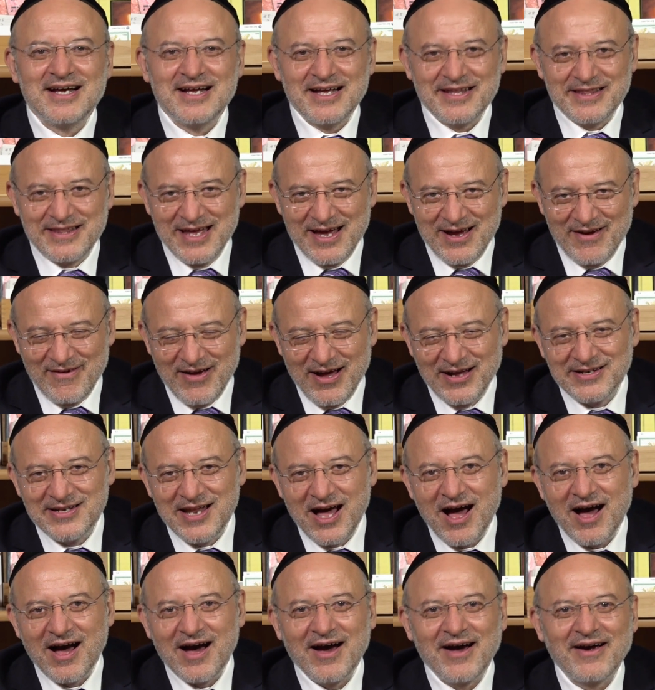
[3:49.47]
They're a
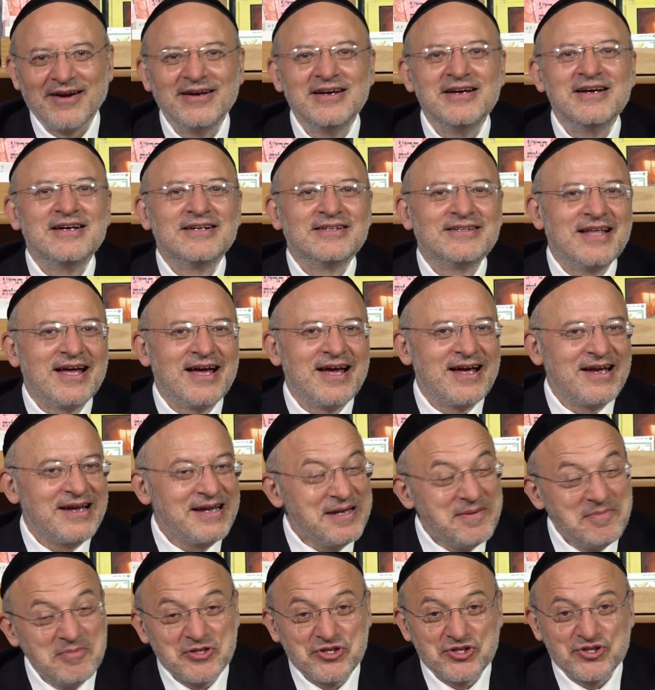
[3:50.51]
na'ar, they're
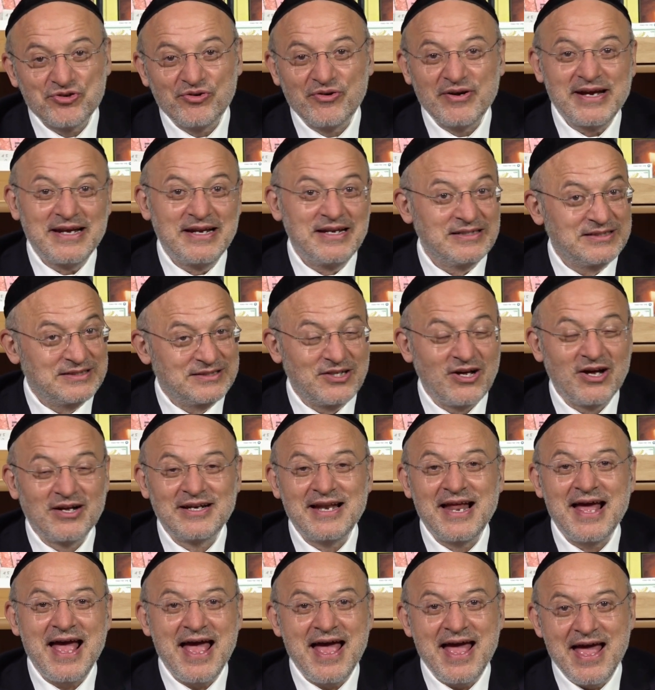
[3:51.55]
immature in a
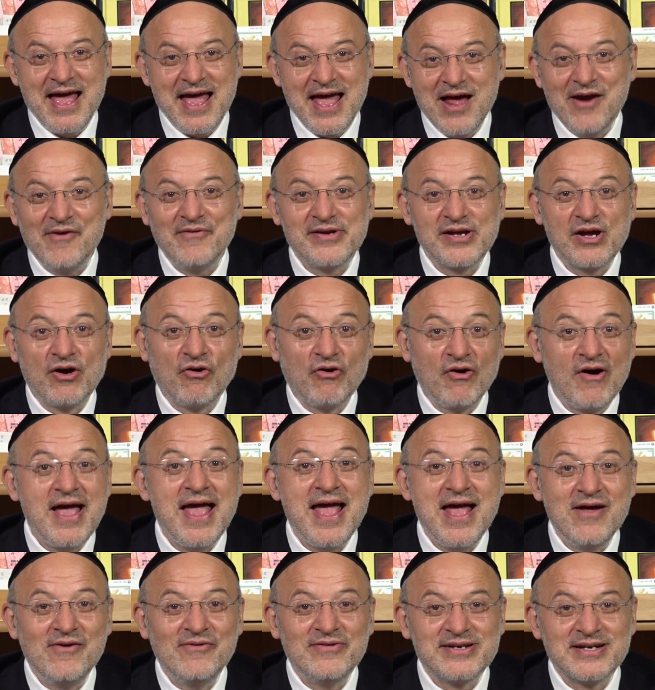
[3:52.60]
certain area or
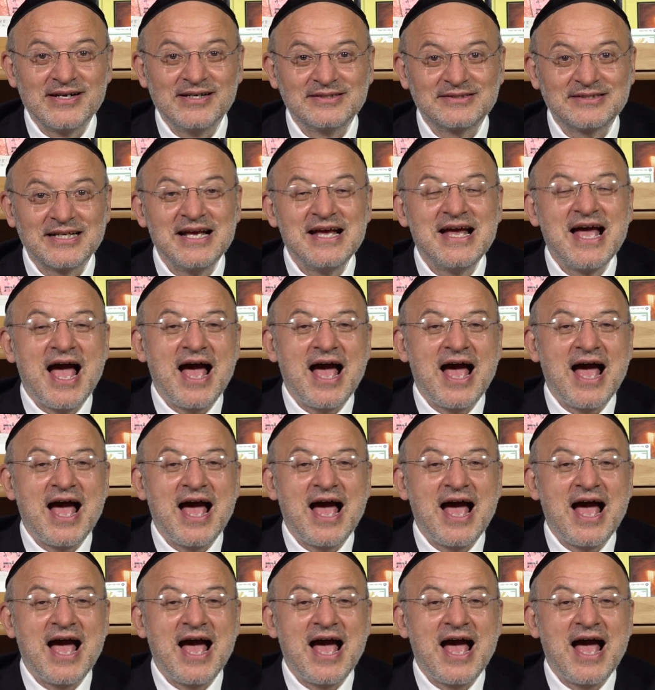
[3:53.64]
areas,